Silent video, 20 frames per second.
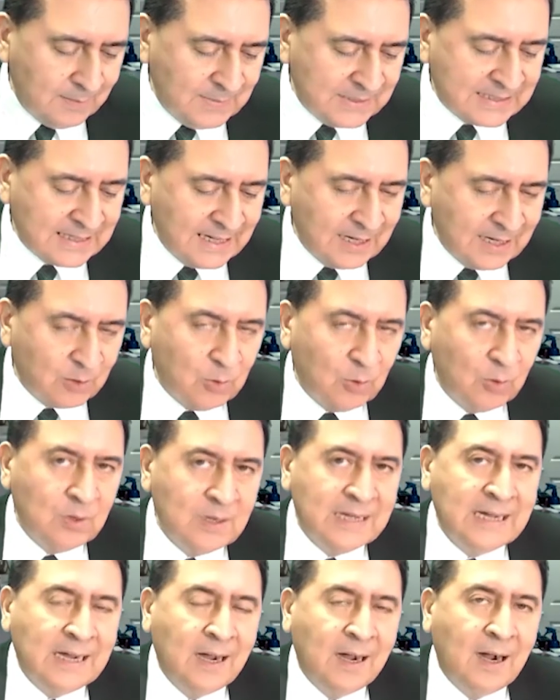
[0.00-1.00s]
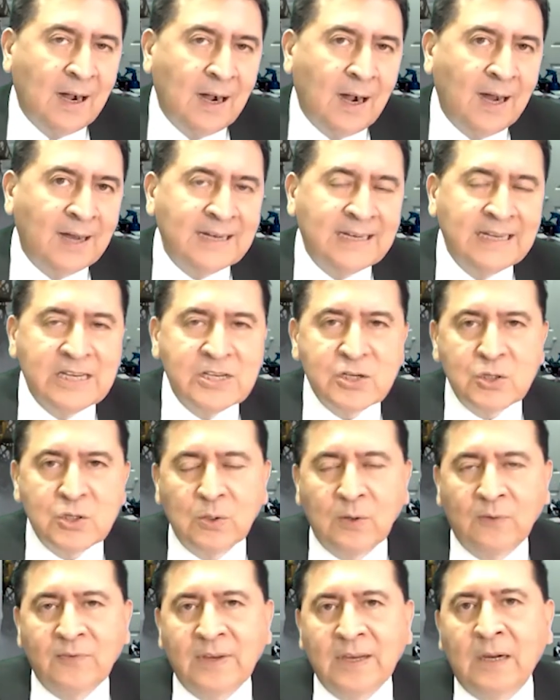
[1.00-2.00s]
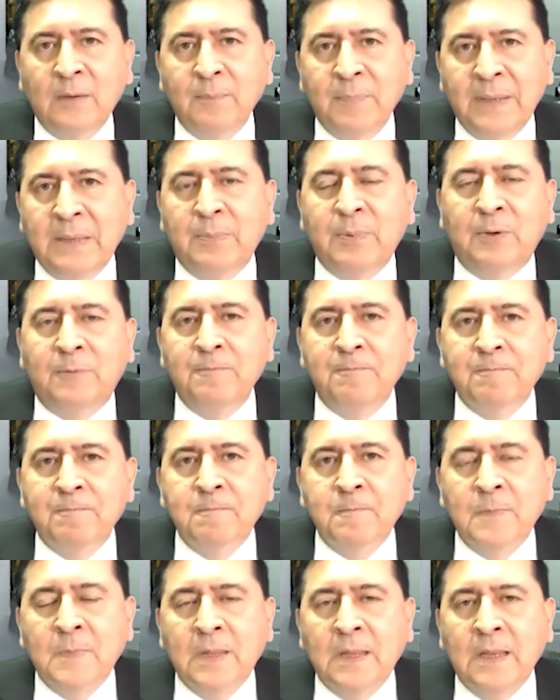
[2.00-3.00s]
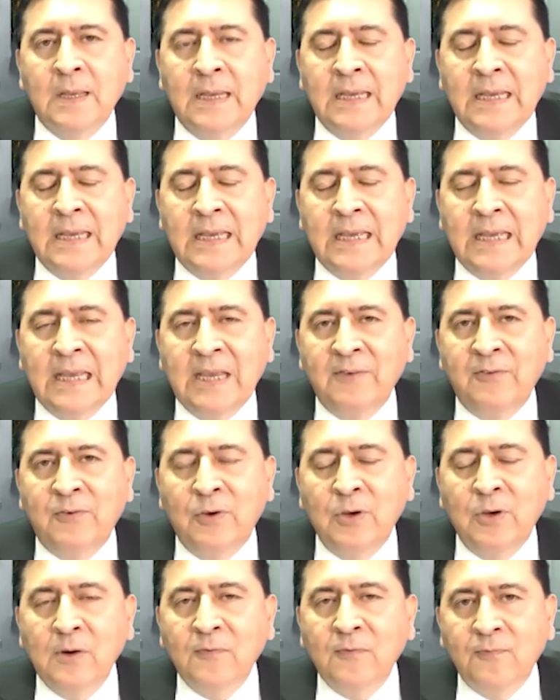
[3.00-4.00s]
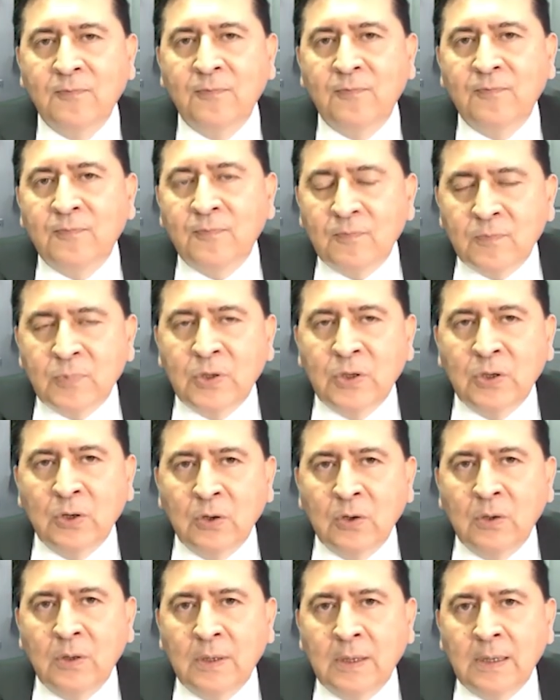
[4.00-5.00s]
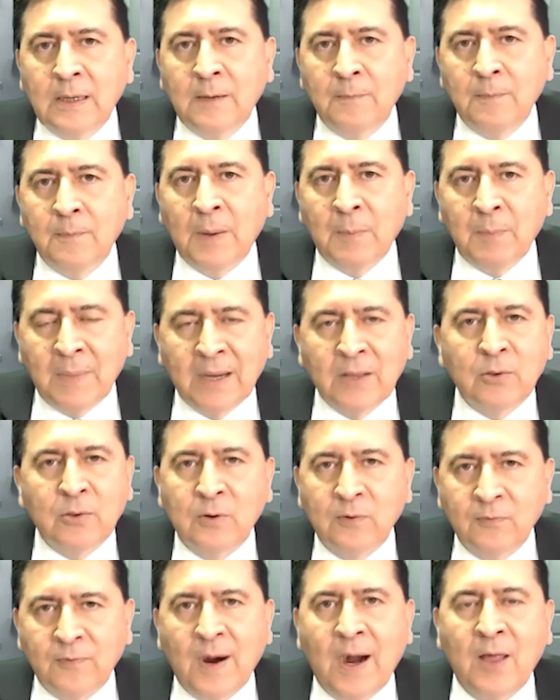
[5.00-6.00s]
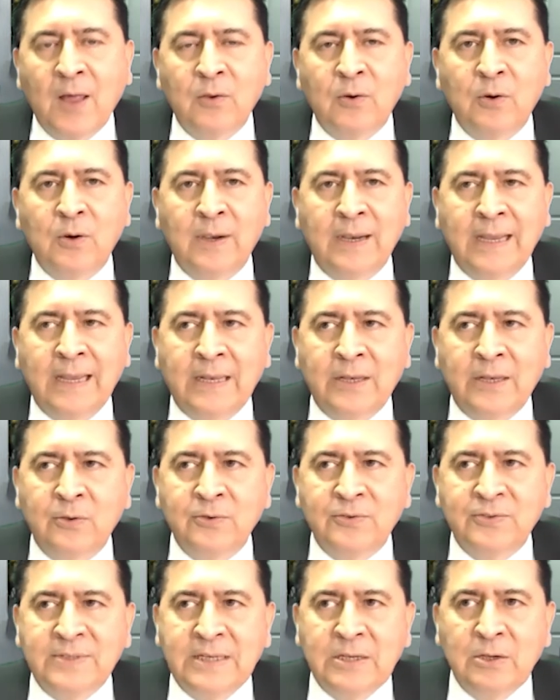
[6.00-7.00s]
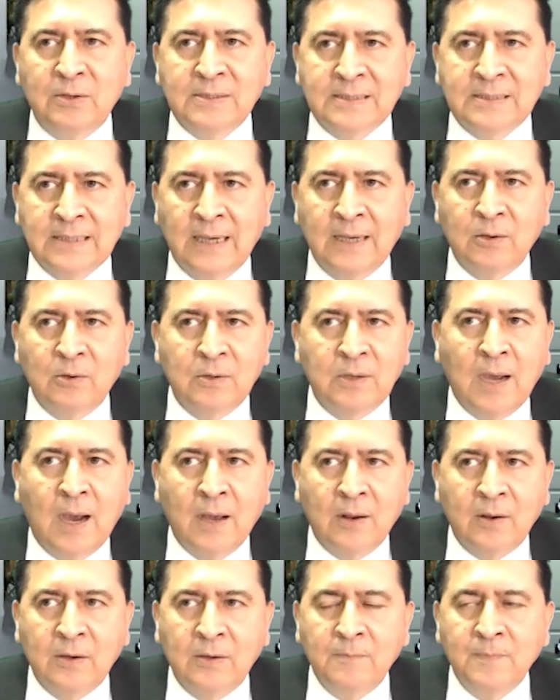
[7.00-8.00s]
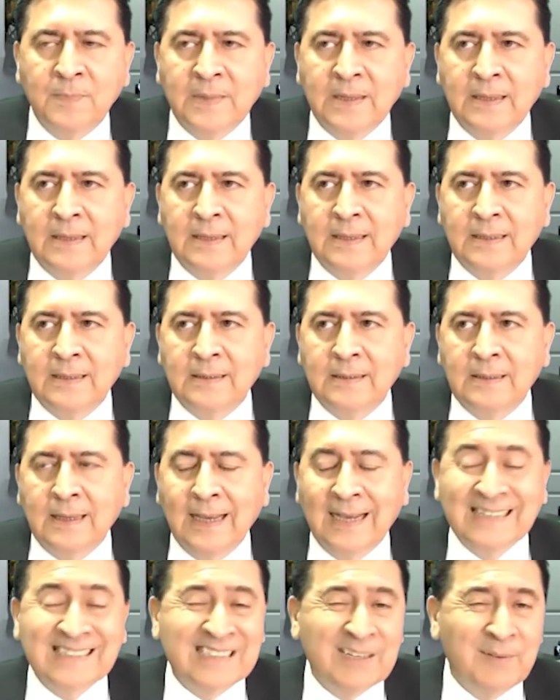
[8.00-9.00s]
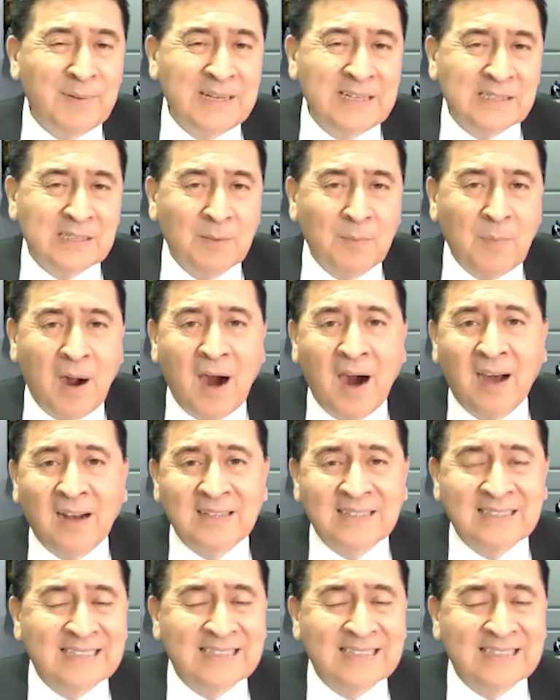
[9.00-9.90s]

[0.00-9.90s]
Ms. Alejo, on the issue of young people. If you're a mother or father and you see your son or daughter exhibiting some odd